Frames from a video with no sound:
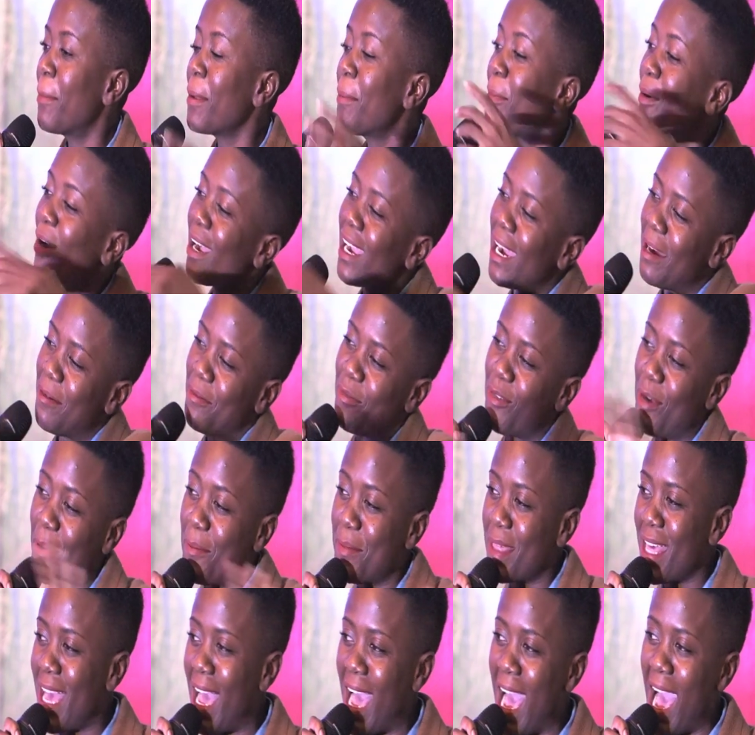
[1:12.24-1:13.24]
People come
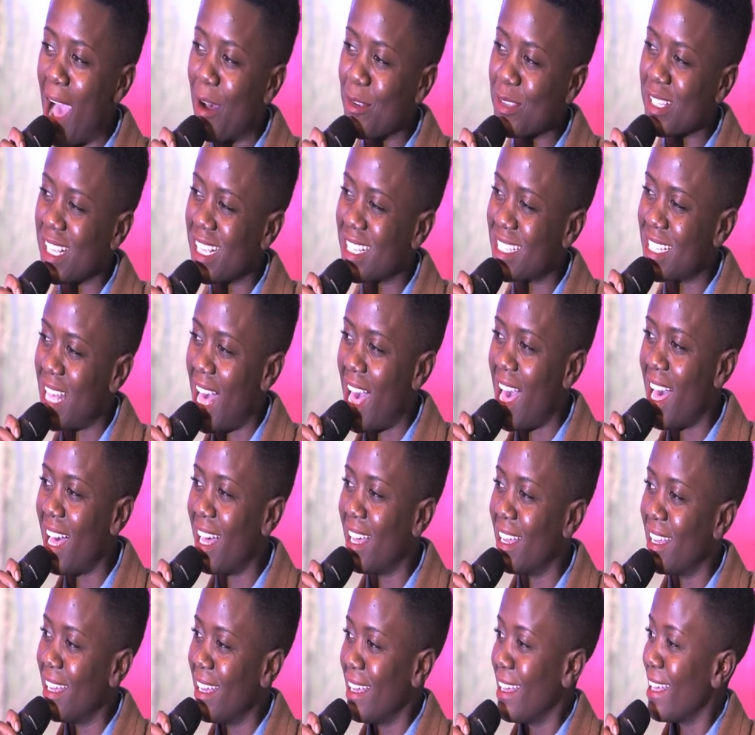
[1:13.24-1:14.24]
from their houses, sir.
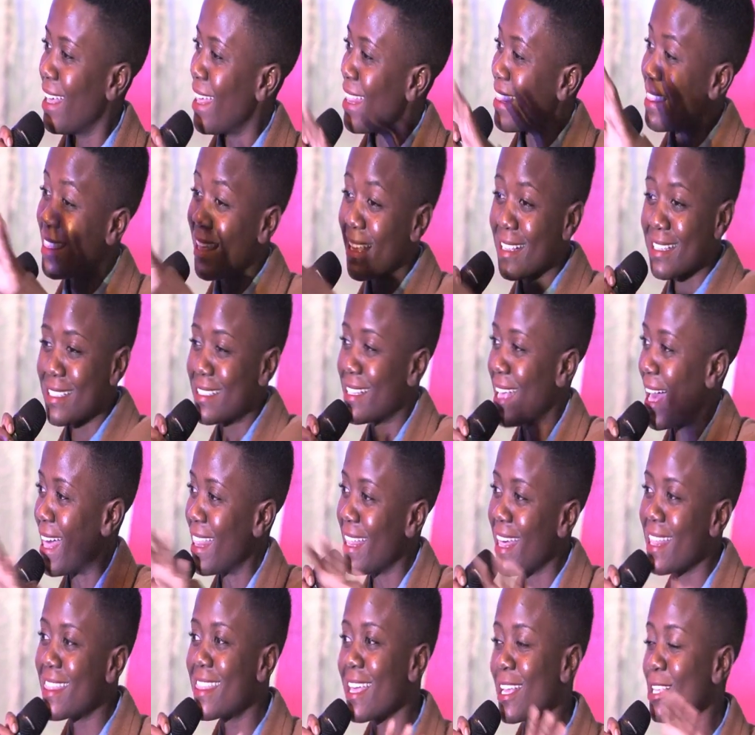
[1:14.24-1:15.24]
Huh? There's
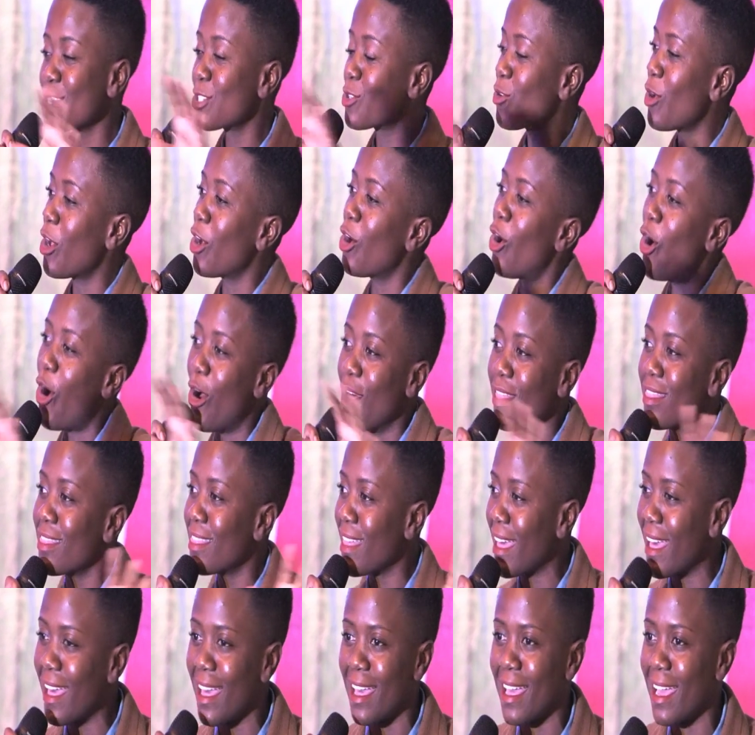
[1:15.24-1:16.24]
other things going on
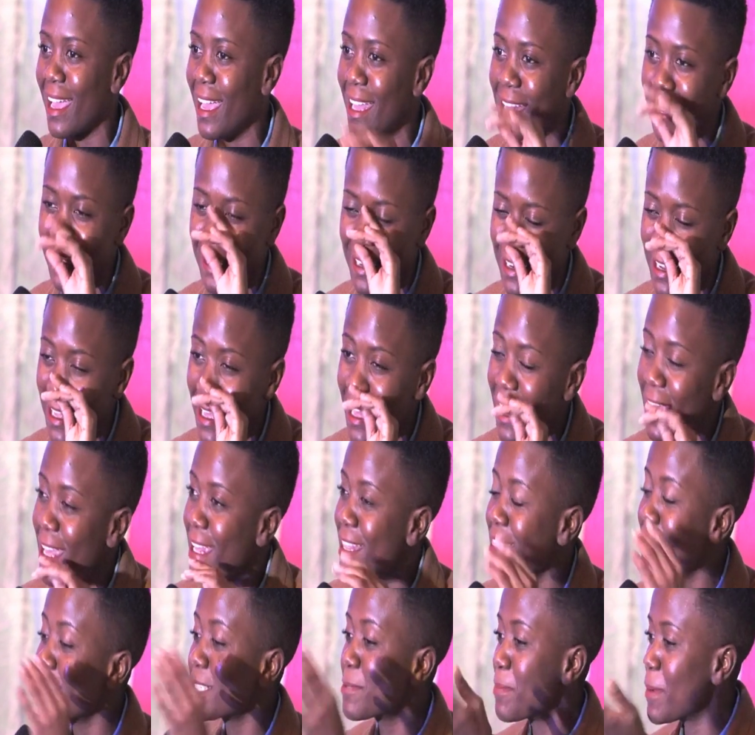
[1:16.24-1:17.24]
there, and yeah.
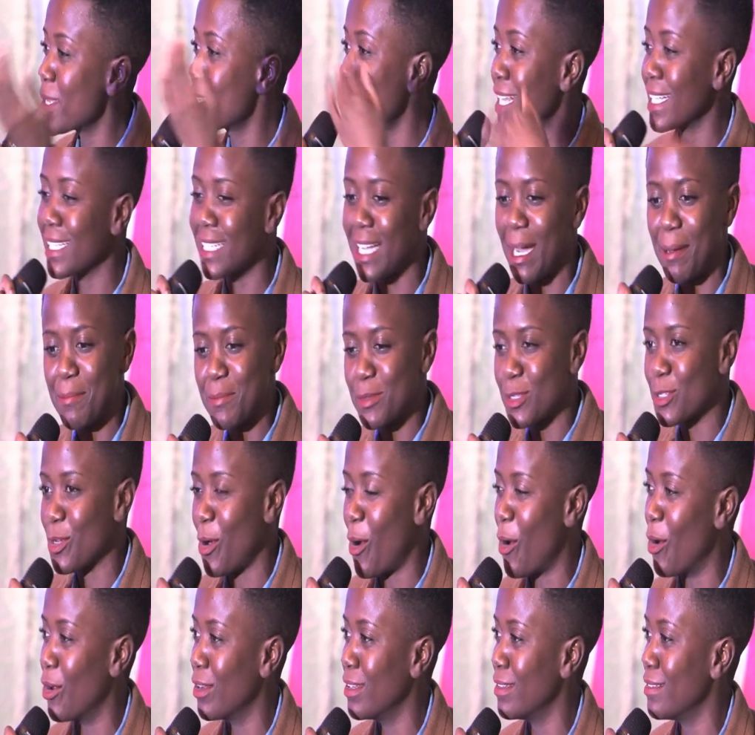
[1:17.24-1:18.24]
this person comes
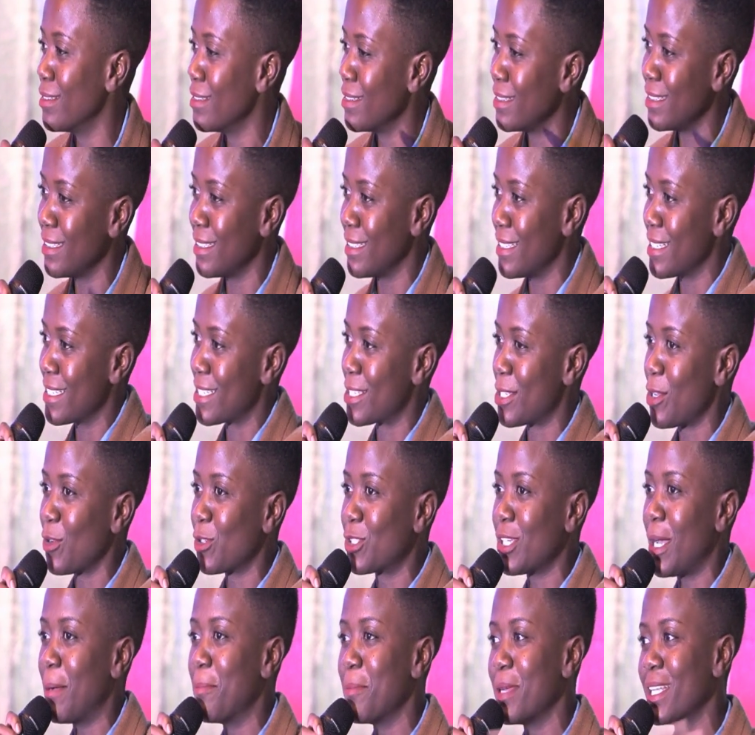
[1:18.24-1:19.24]
on
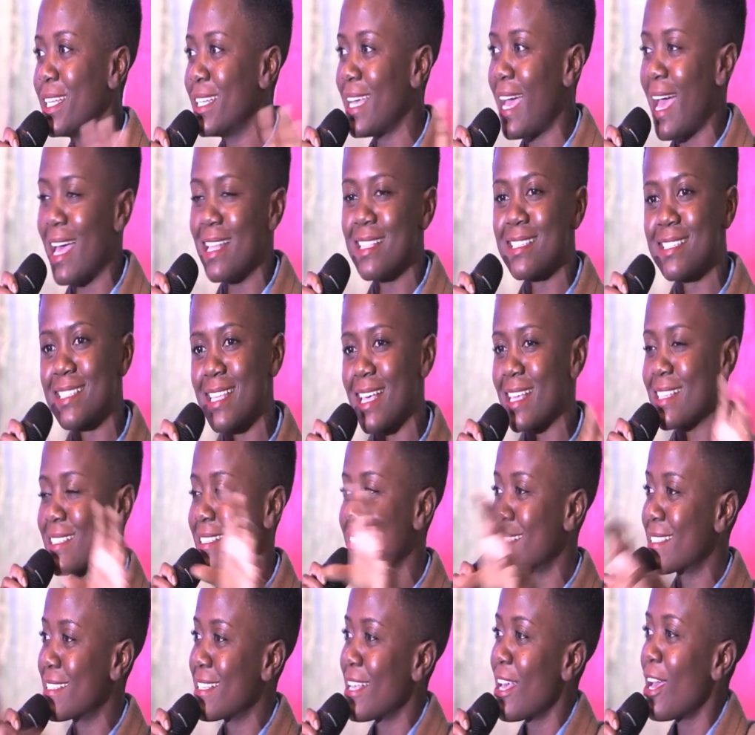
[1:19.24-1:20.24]
social media and
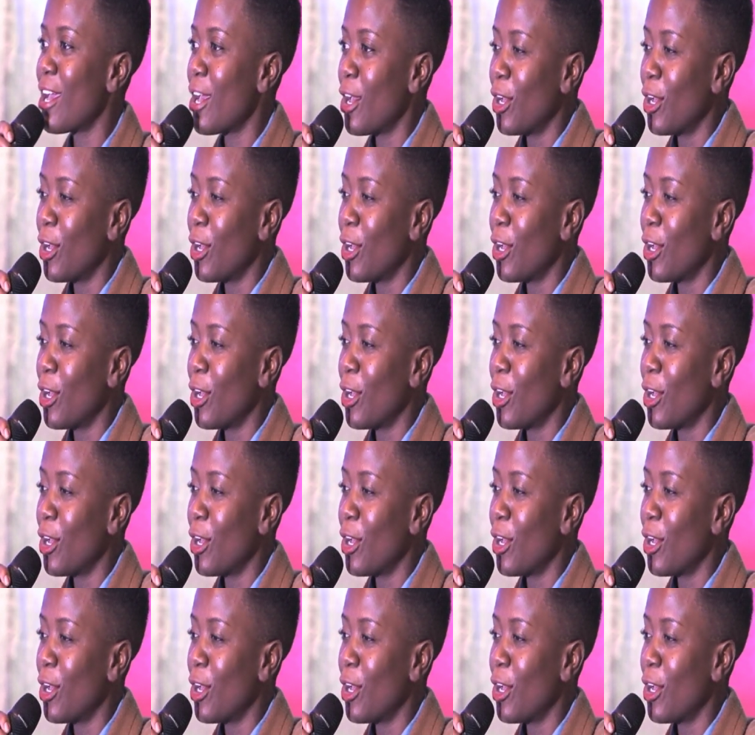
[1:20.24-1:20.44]
says,